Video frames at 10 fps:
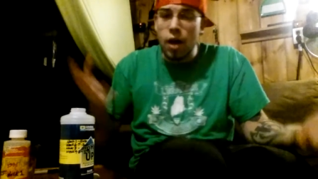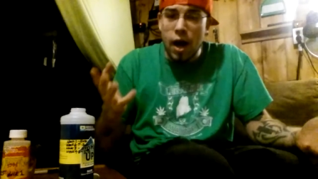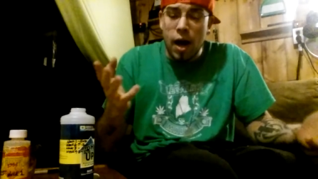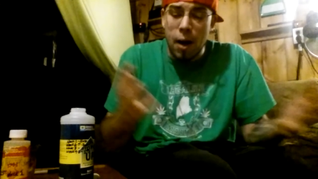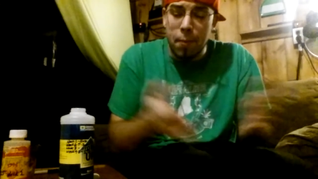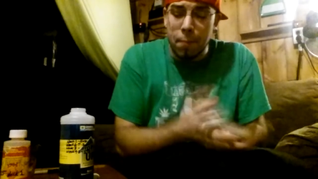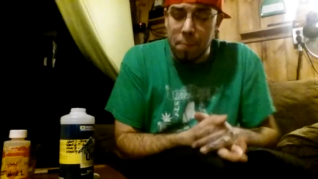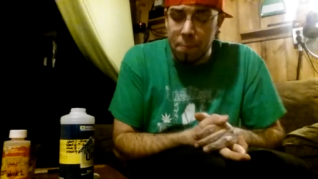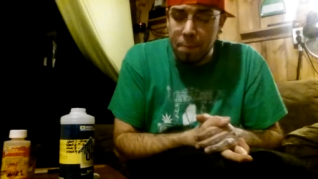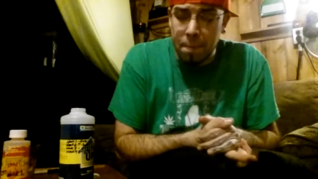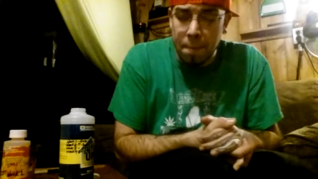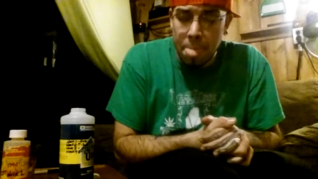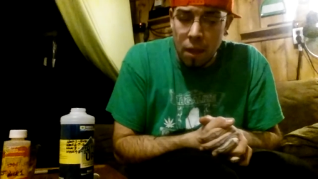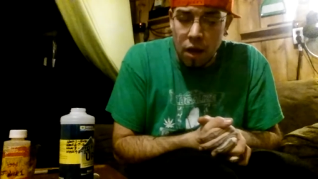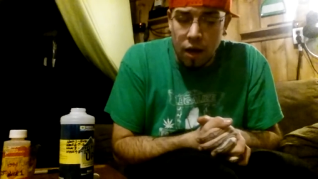
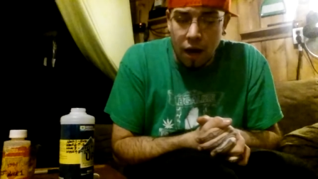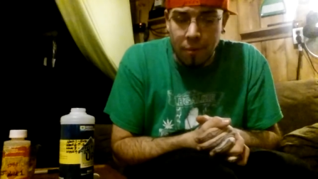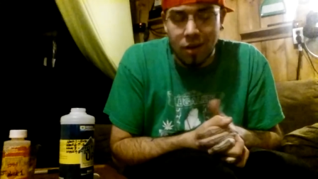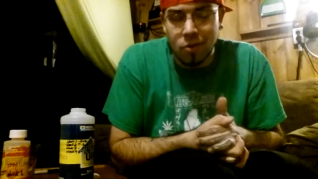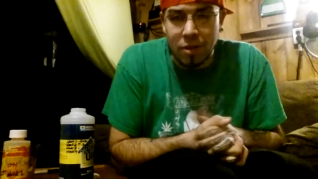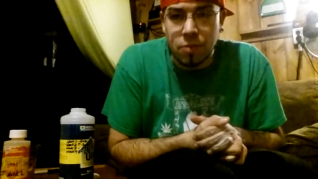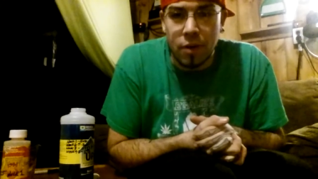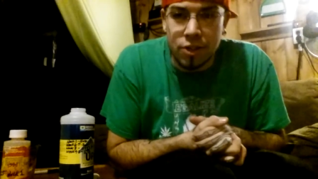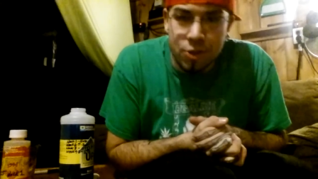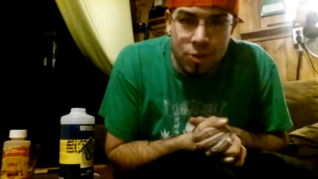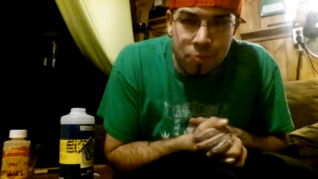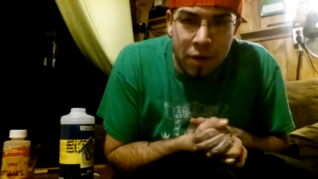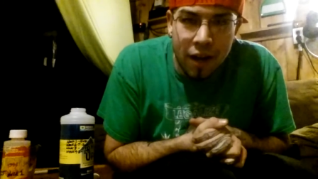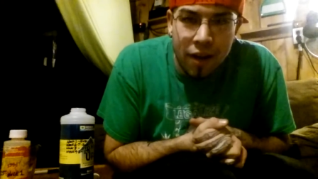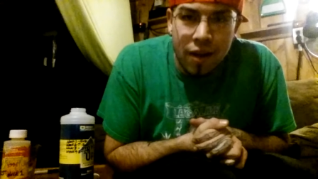I mean, it would be smart too,
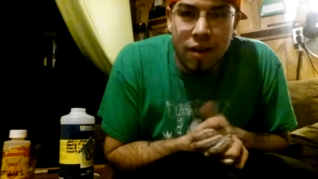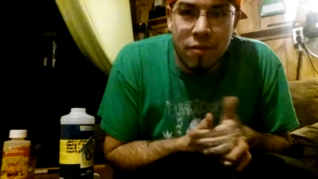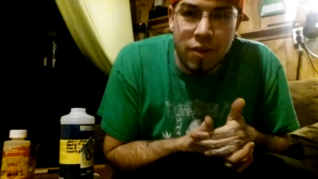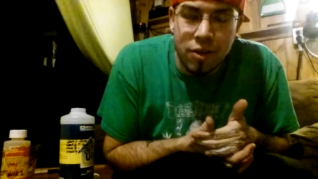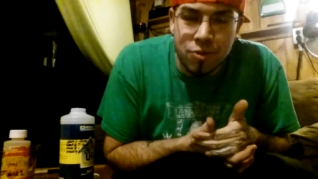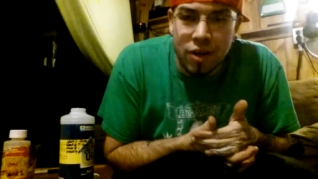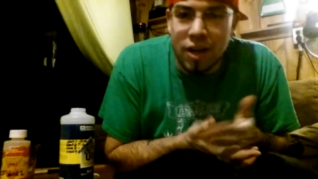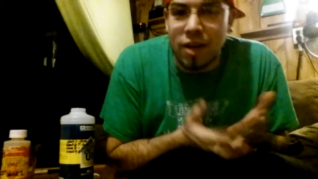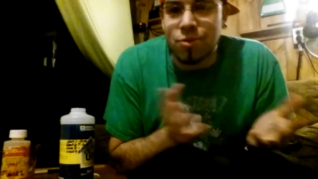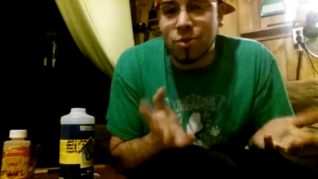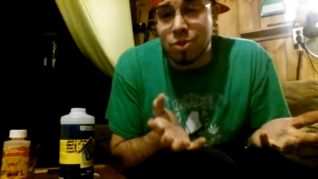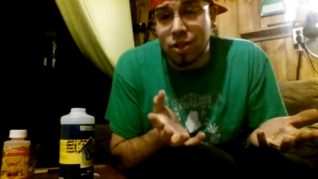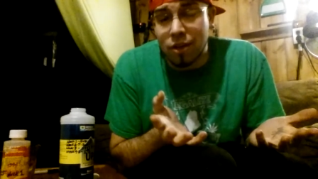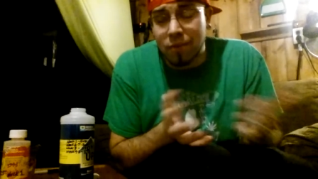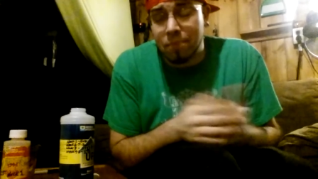but the video's running out, so I'm
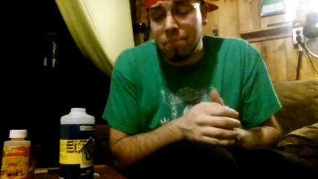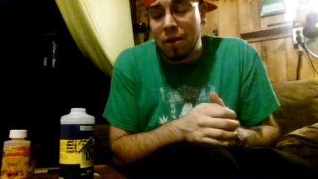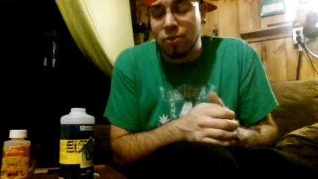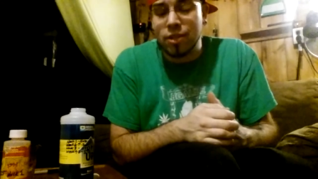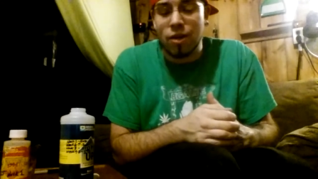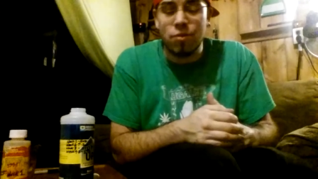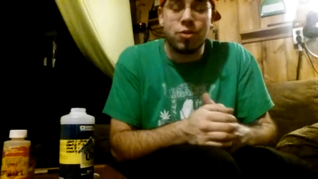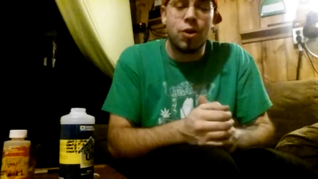just going to bounce out.